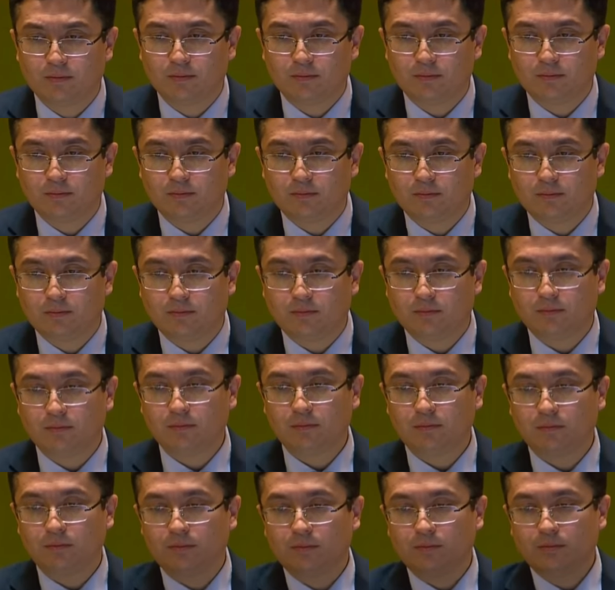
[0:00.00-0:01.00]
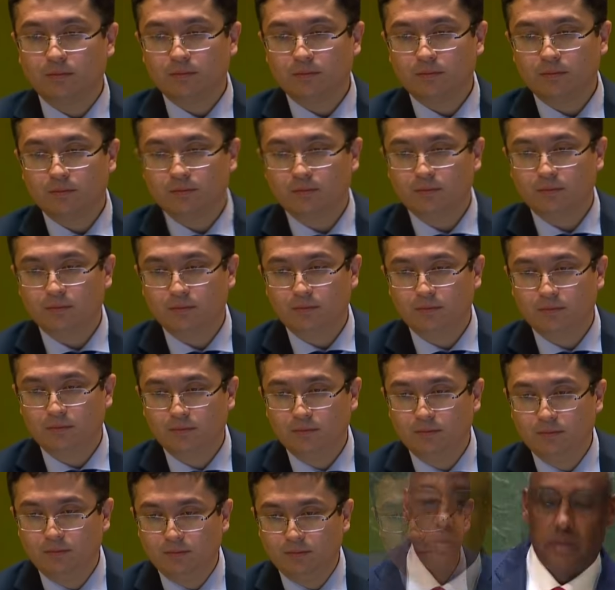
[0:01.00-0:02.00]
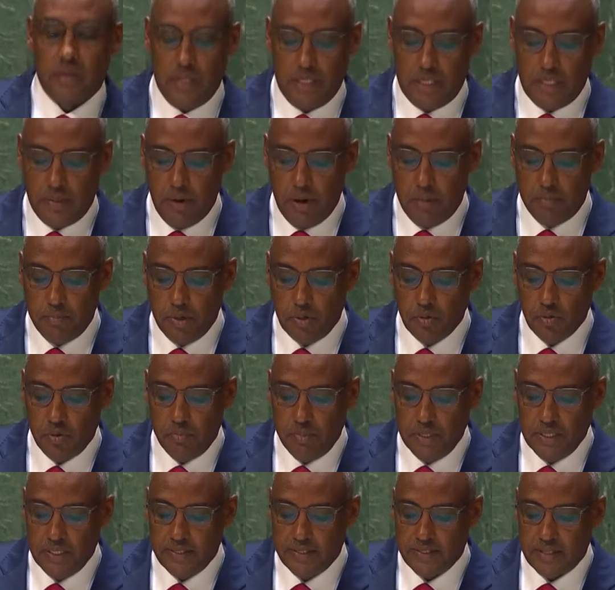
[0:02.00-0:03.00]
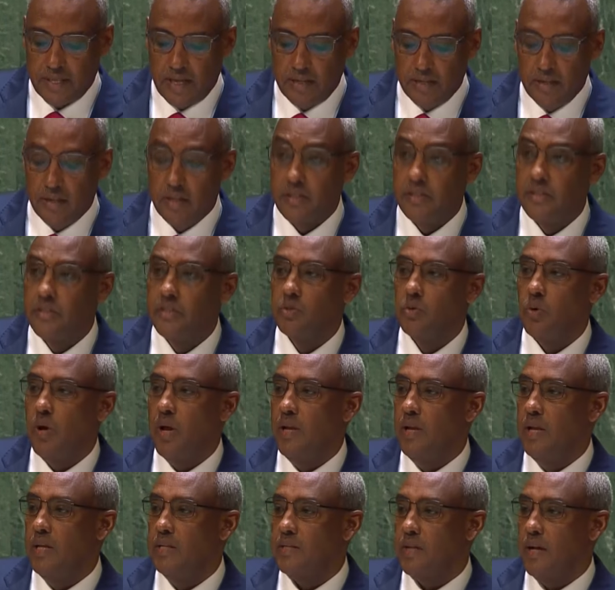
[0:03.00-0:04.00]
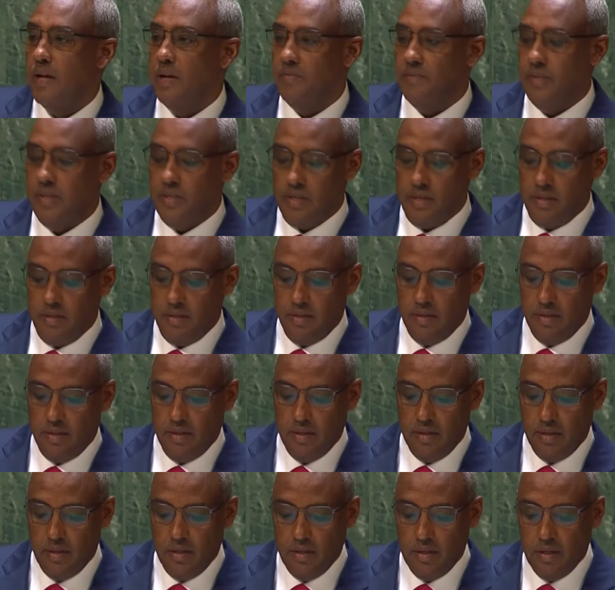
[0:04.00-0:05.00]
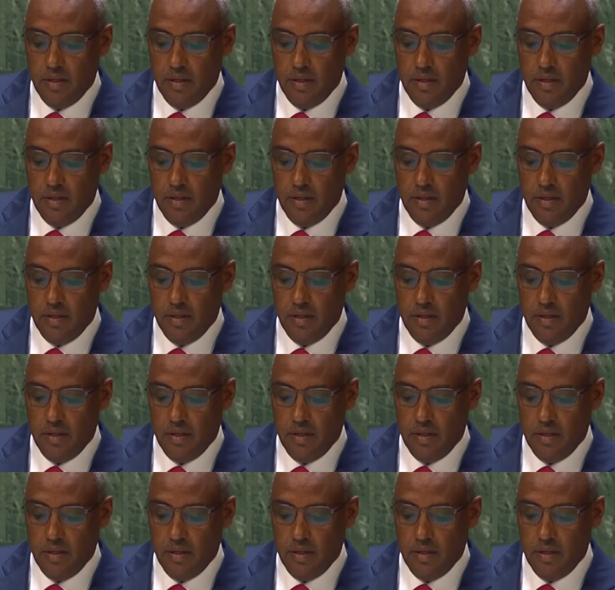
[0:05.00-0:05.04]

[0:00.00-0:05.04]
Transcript: Mr. President, Excellencies, Heads of State and Government,